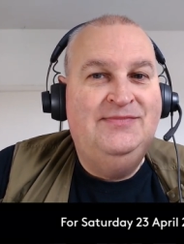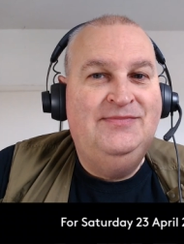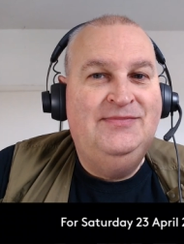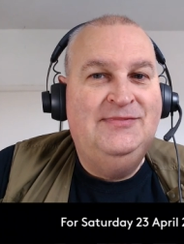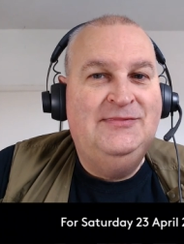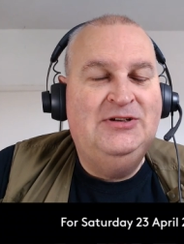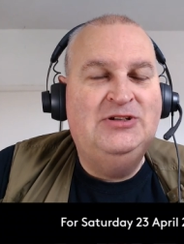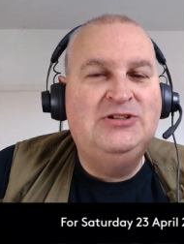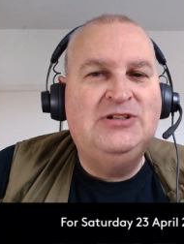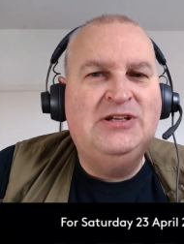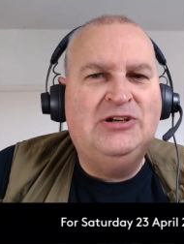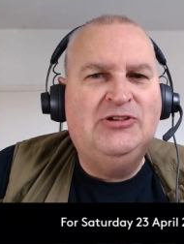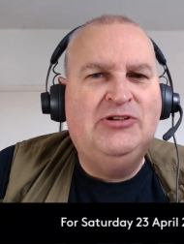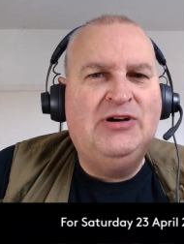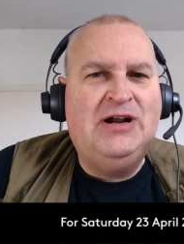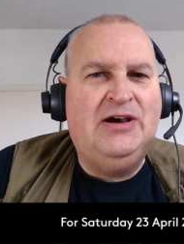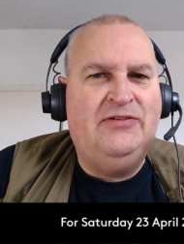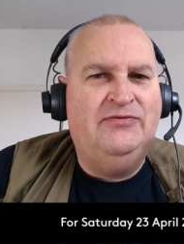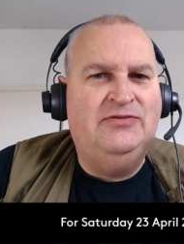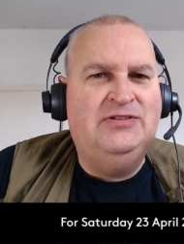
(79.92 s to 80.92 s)
Craft's a
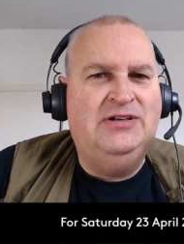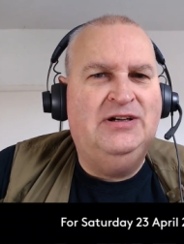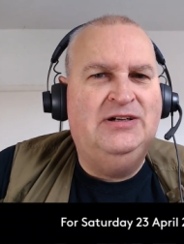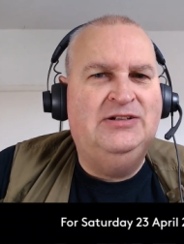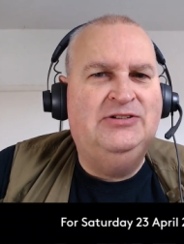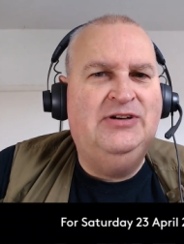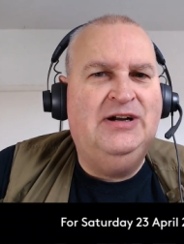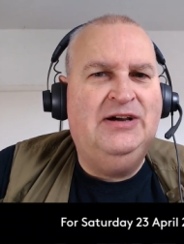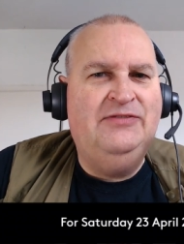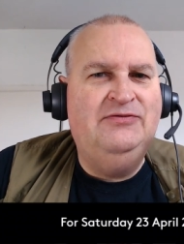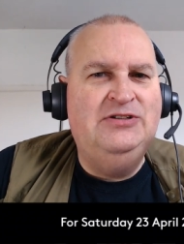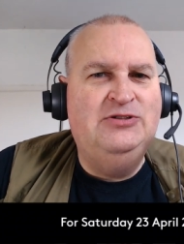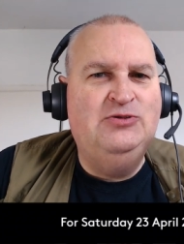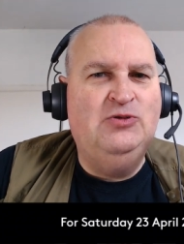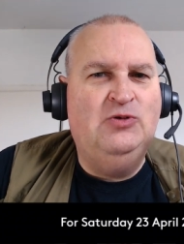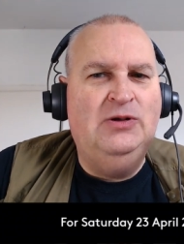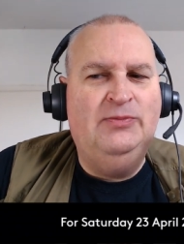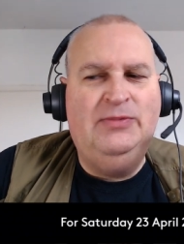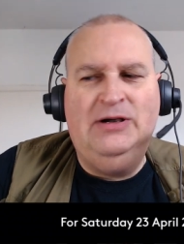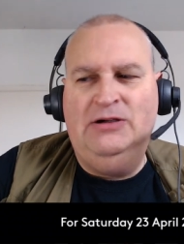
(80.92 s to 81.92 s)
Craft, and Craft is
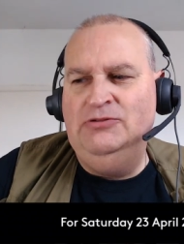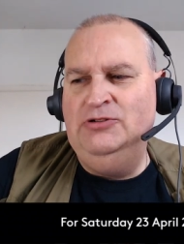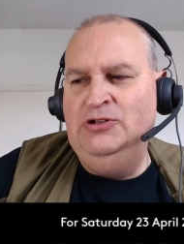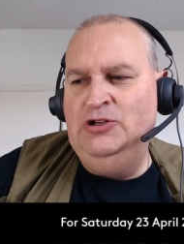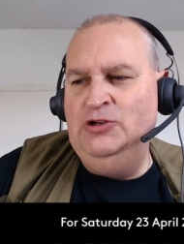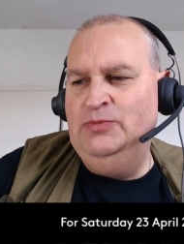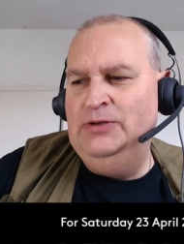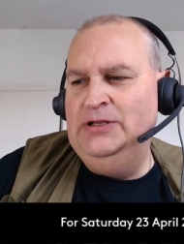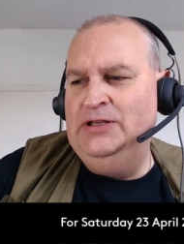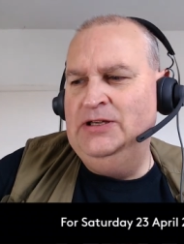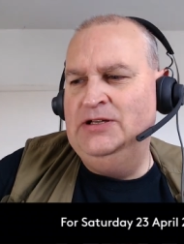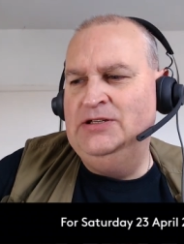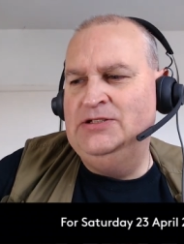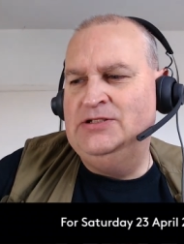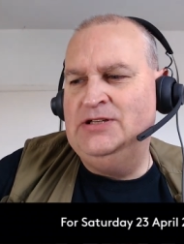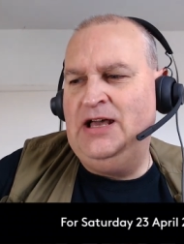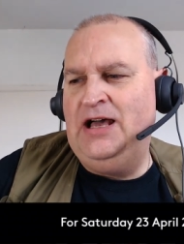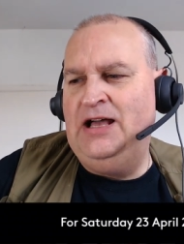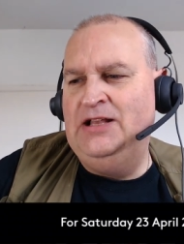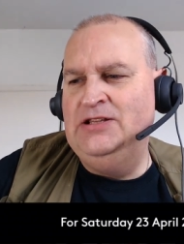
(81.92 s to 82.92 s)
all about new beers
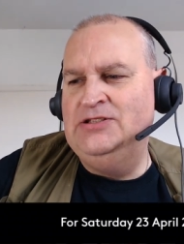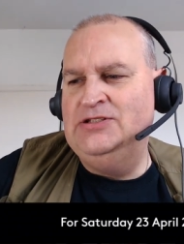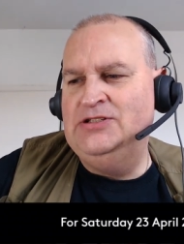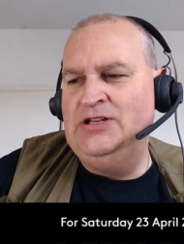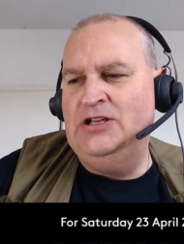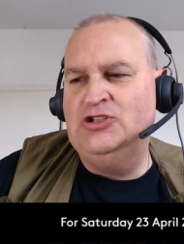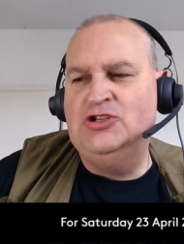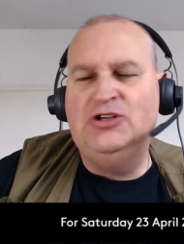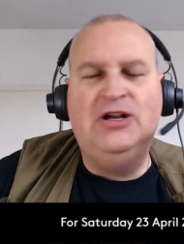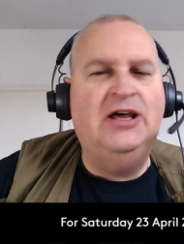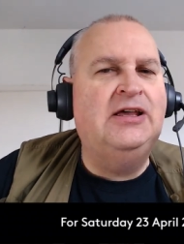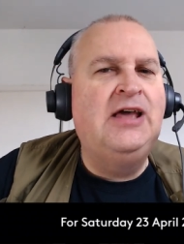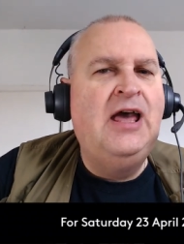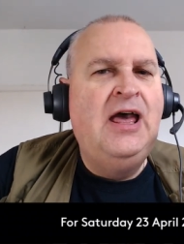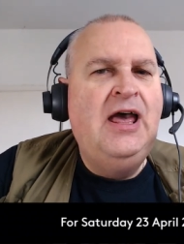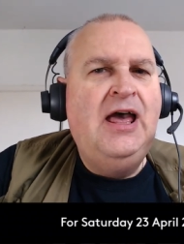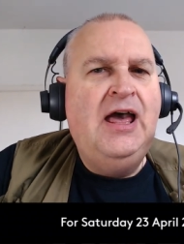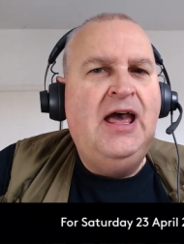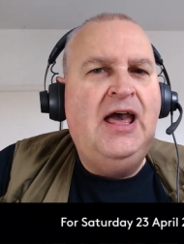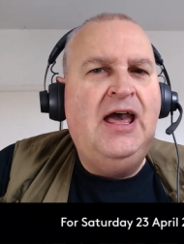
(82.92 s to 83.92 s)
and such like.
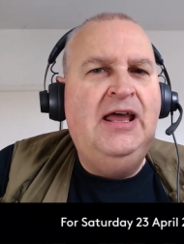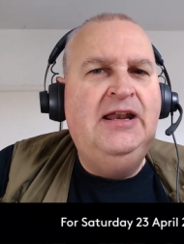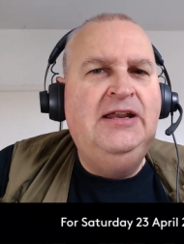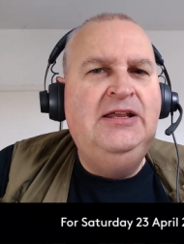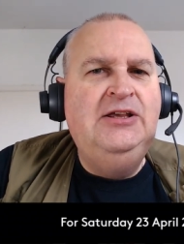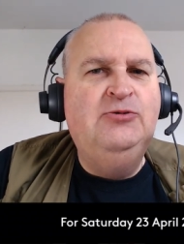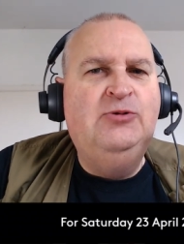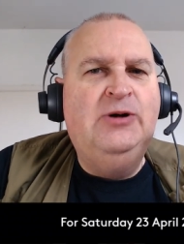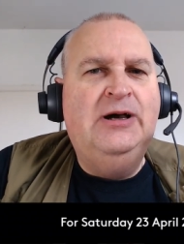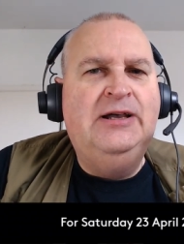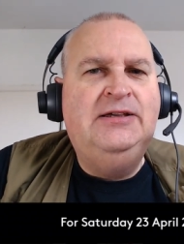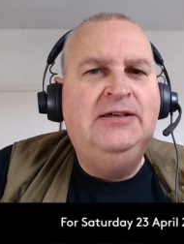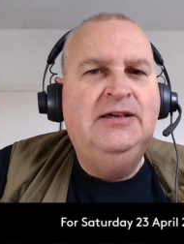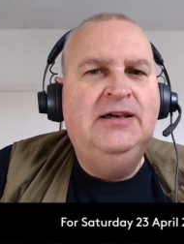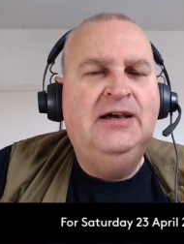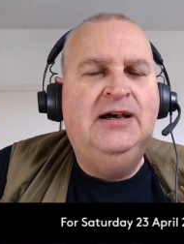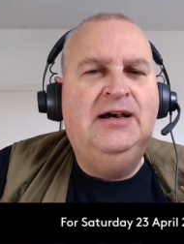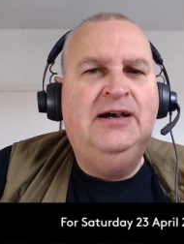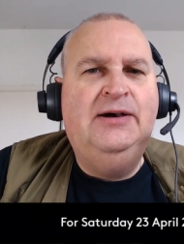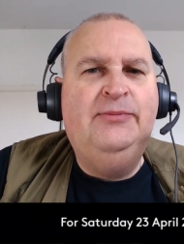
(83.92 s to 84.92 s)
Anyway,
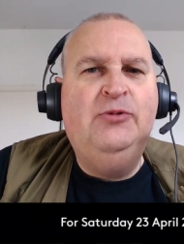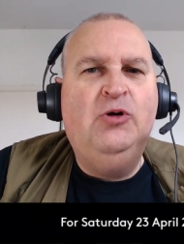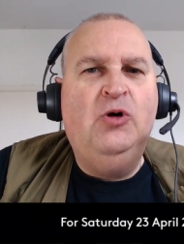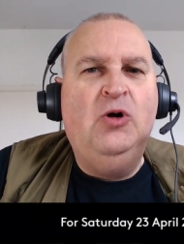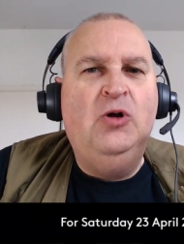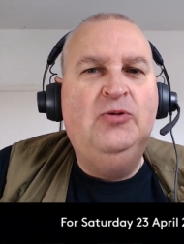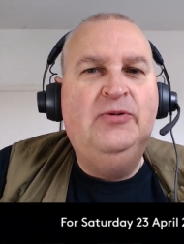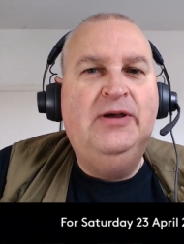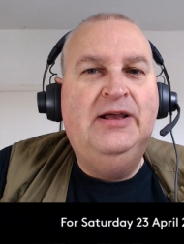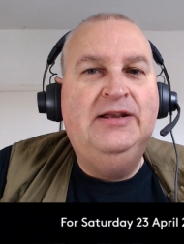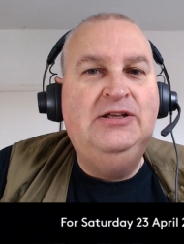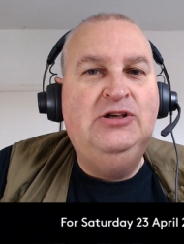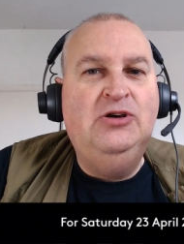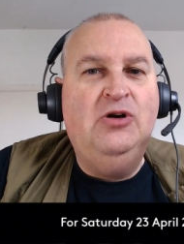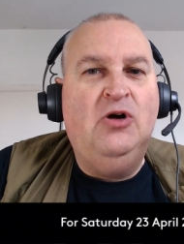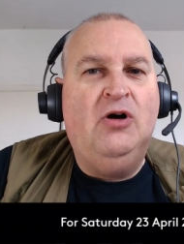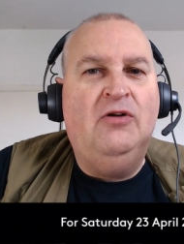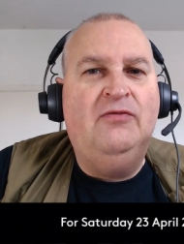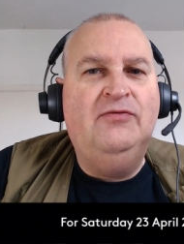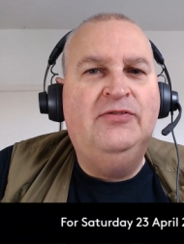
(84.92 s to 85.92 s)
I'm already
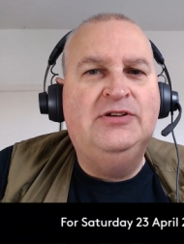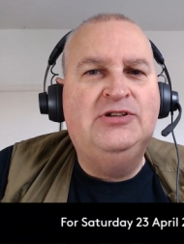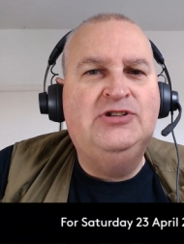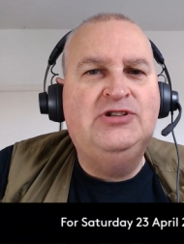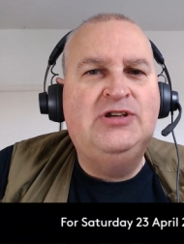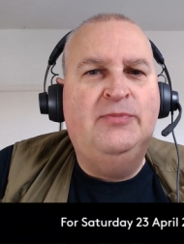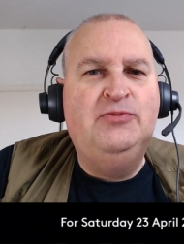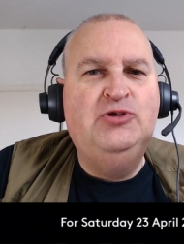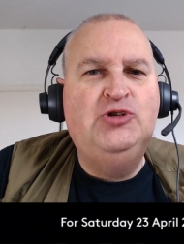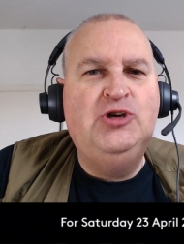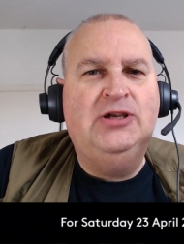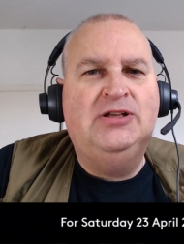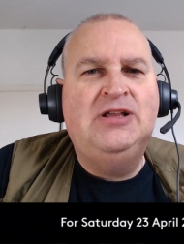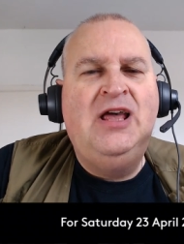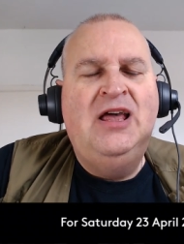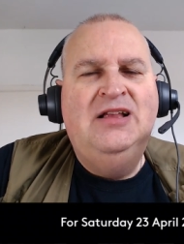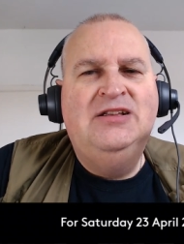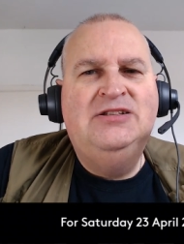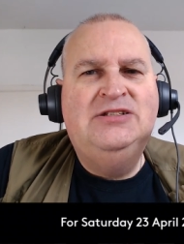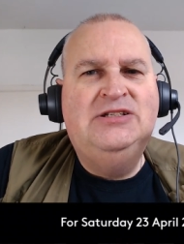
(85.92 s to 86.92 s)
off the subject,
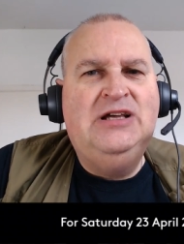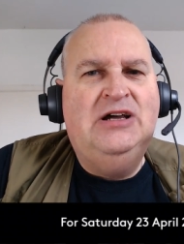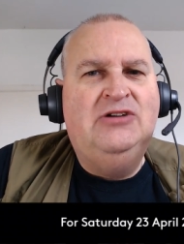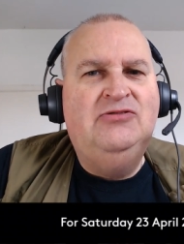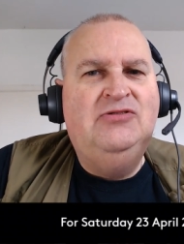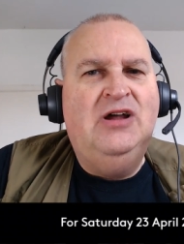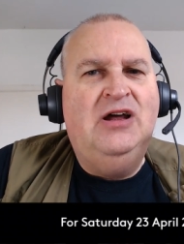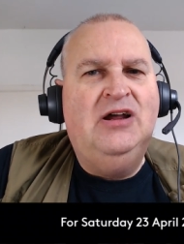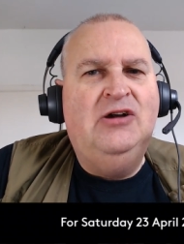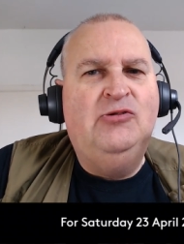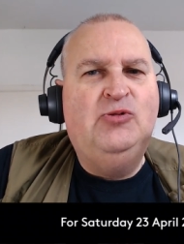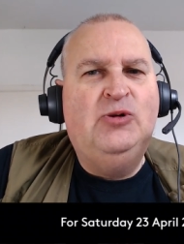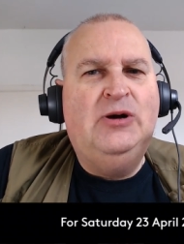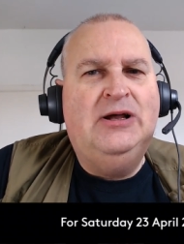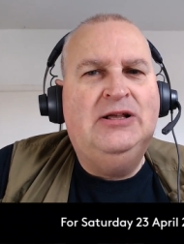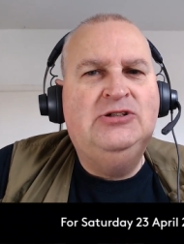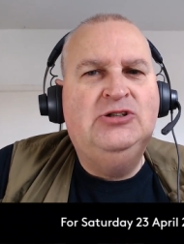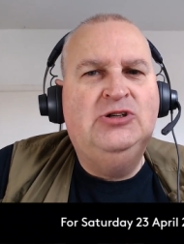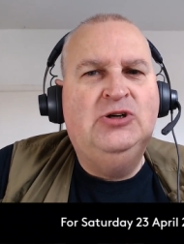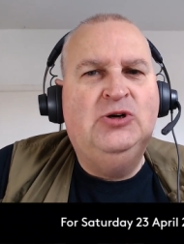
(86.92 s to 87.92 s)
down a
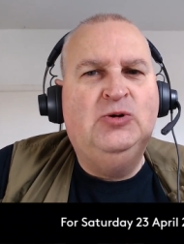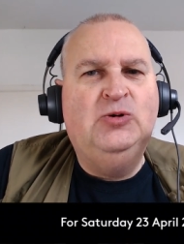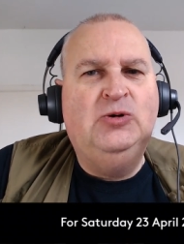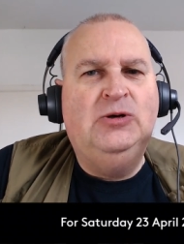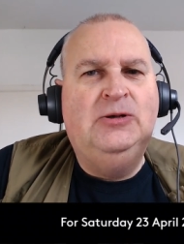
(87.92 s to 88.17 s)
rat hole.